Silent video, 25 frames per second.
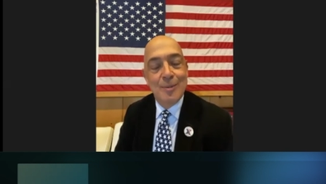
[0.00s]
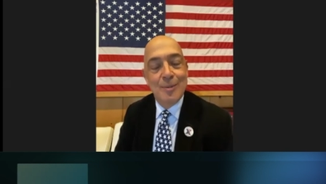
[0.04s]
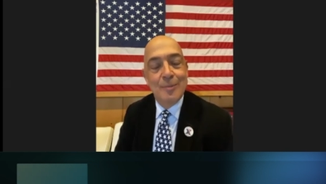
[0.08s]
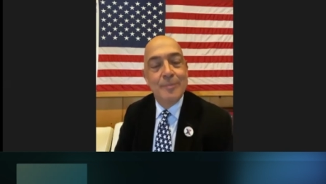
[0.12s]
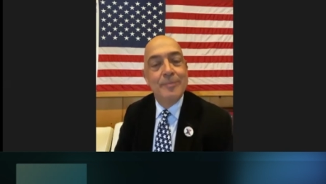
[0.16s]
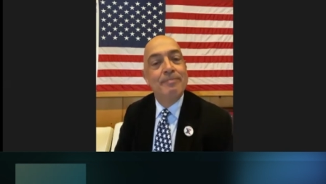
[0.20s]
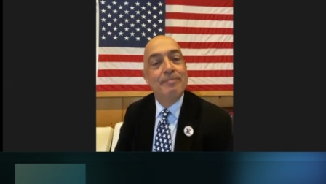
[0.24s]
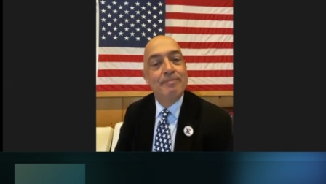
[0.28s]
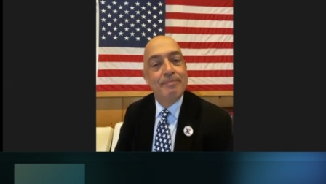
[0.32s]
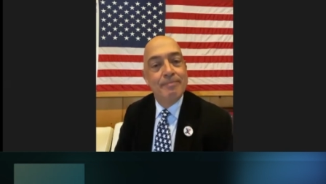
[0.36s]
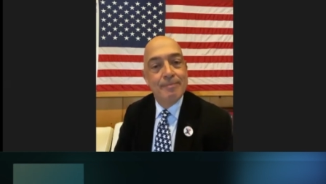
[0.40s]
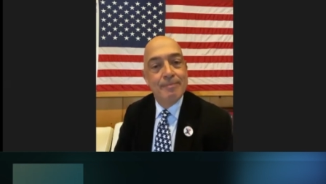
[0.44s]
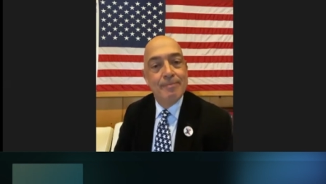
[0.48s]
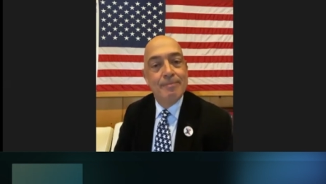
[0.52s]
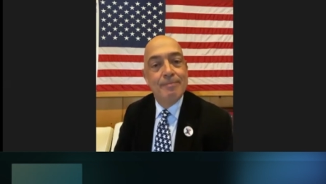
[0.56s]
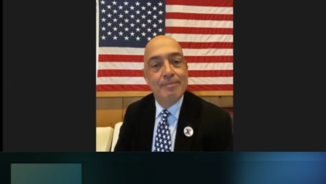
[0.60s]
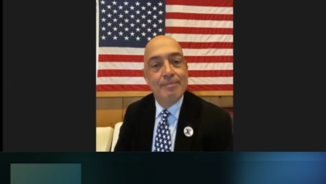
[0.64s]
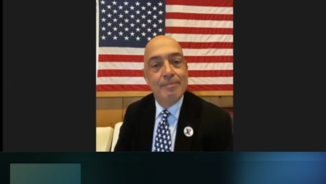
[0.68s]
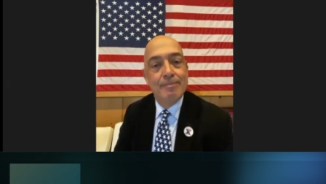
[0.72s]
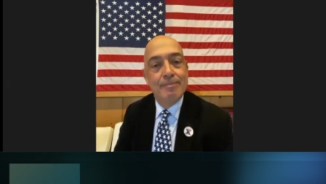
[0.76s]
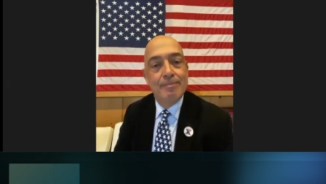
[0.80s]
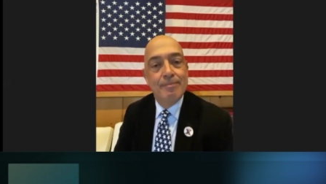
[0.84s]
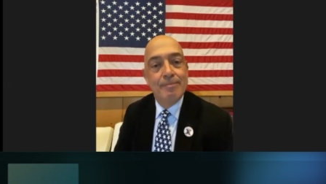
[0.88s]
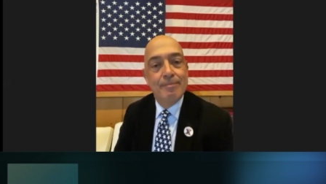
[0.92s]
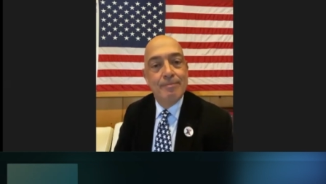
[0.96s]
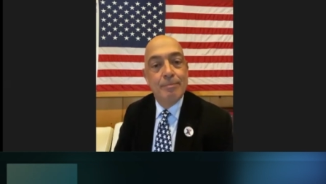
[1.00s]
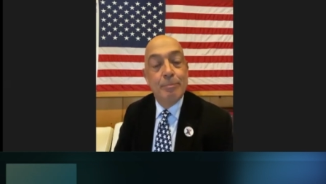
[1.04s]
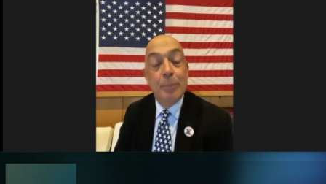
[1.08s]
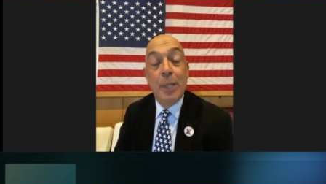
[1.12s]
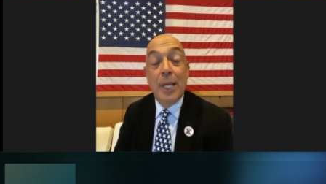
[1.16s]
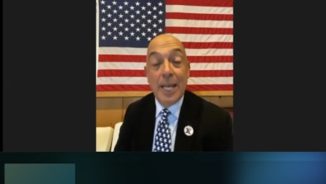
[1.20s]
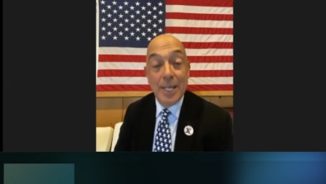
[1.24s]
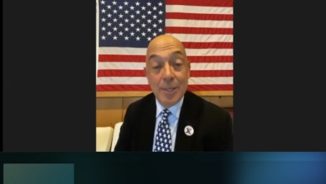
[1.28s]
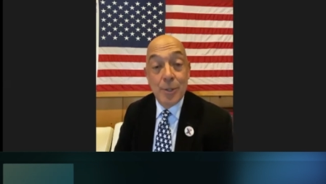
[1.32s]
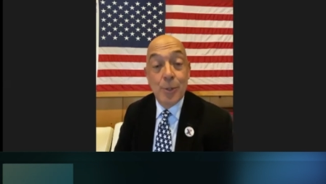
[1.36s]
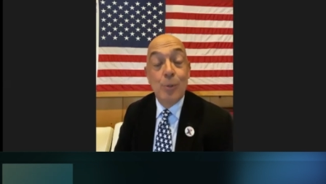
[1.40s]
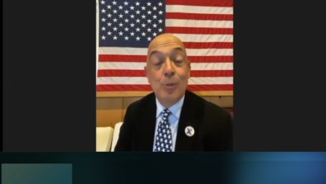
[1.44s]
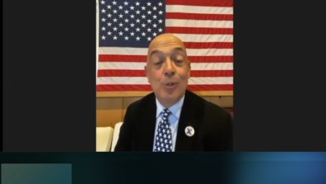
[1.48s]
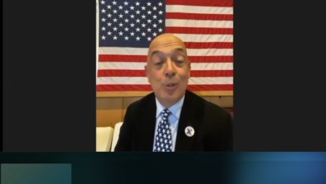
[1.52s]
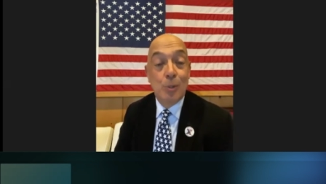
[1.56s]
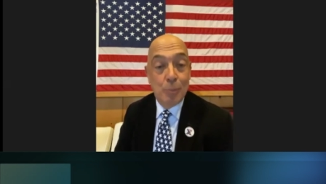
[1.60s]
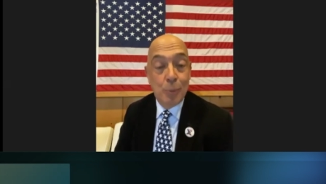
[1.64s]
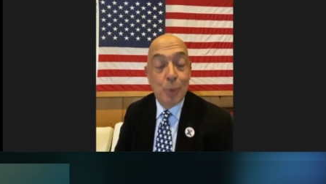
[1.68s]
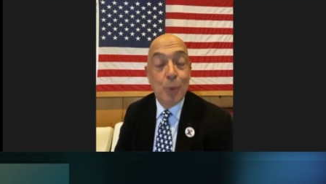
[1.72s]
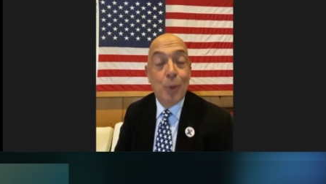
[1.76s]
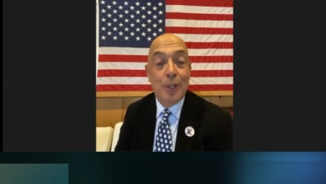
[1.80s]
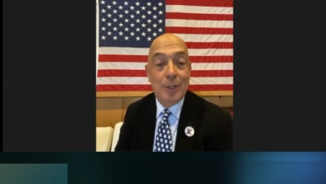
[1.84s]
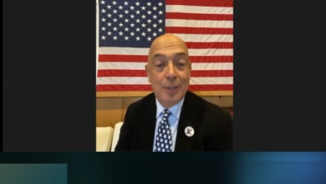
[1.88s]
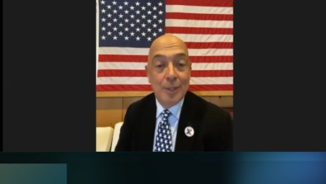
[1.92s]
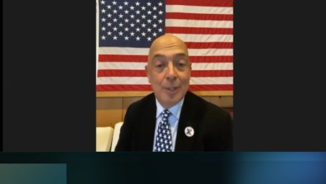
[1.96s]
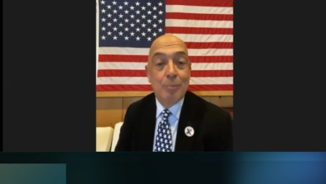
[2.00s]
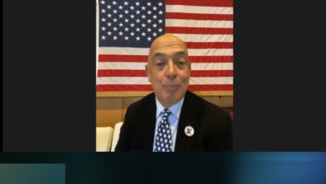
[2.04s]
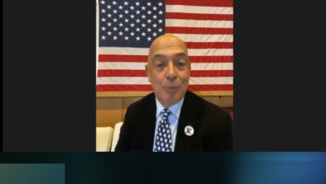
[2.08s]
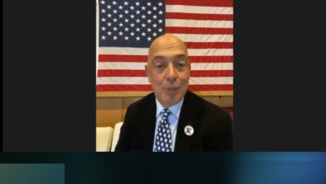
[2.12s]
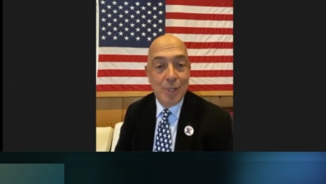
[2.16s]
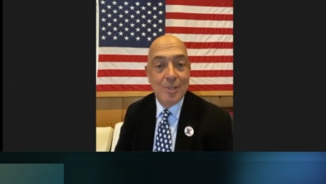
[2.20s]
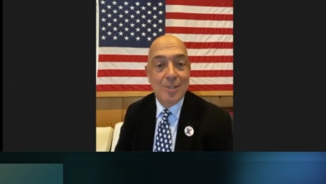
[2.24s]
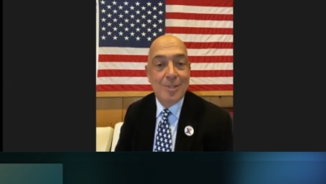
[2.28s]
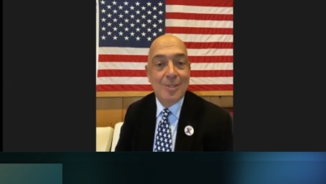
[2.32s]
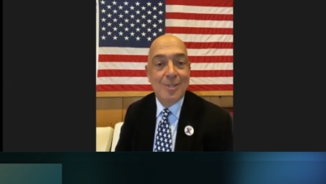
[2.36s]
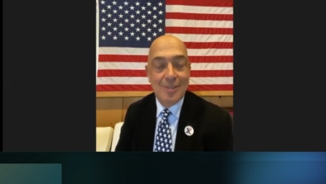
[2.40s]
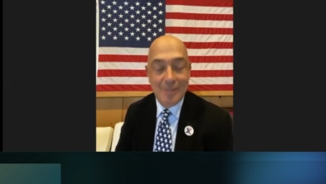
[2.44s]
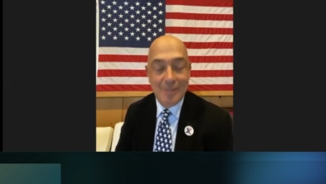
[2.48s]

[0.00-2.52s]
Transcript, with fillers: Yeah. Um, but I uh, do, president.